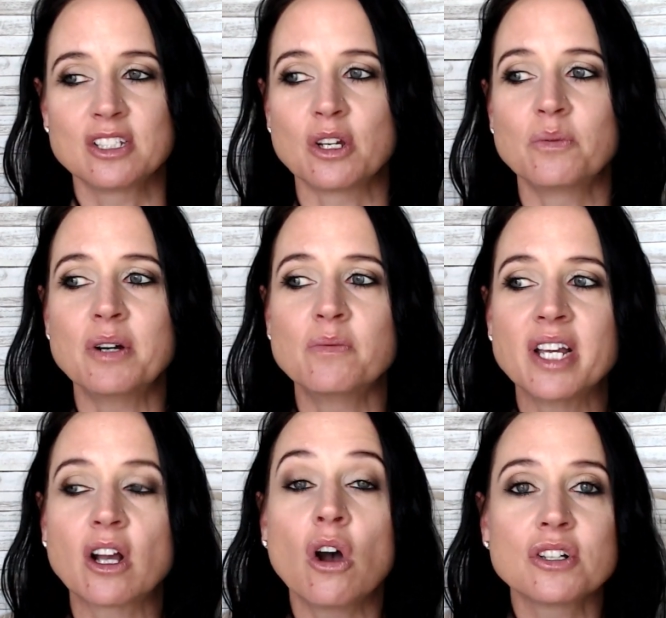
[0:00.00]
So when
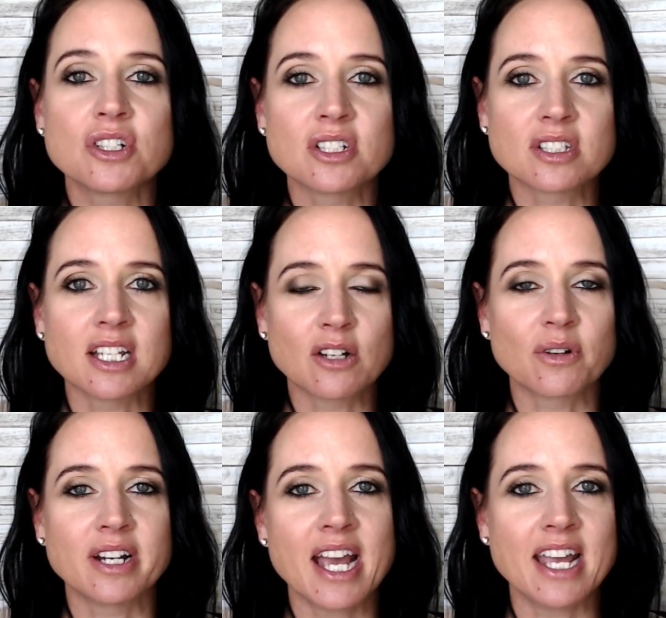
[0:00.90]
we consciously
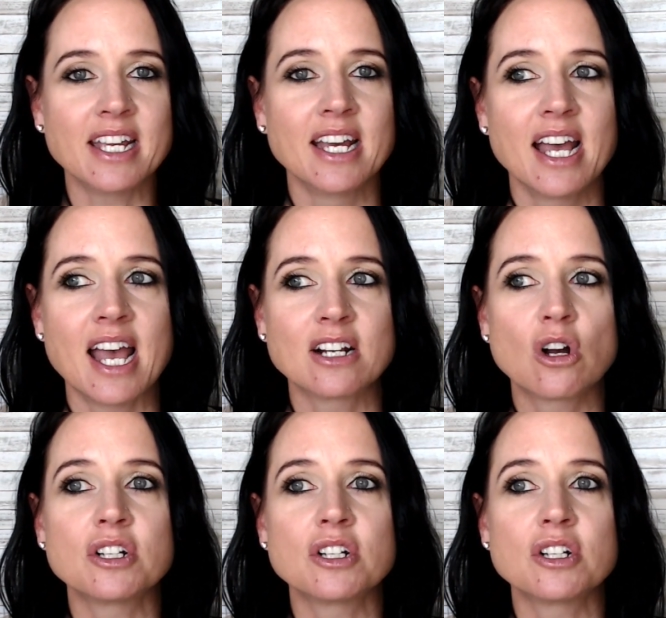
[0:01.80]
create and